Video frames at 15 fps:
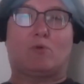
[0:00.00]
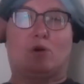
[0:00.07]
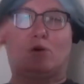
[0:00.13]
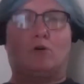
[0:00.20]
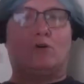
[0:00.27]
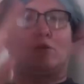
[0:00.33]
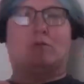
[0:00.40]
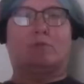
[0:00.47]

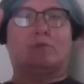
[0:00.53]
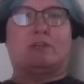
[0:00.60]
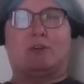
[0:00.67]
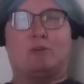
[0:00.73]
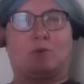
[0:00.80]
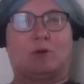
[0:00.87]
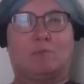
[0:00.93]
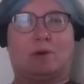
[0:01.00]

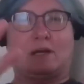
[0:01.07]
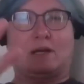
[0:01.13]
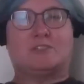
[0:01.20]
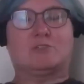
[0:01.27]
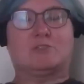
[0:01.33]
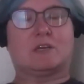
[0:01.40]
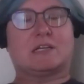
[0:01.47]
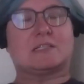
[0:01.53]
wouldn't want to
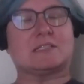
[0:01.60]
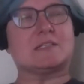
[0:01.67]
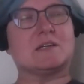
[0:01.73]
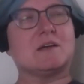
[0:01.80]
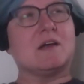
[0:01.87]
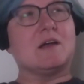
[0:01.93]
do this?